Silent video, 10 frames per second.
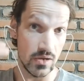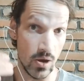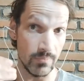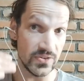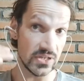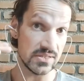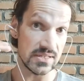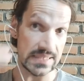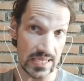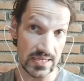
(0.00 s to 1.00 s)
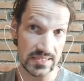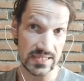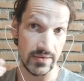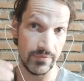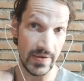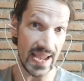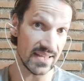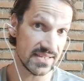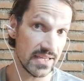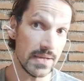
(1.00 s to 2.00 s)
confidence, certainty, and
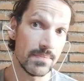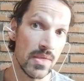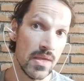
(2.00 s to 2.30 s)
finality?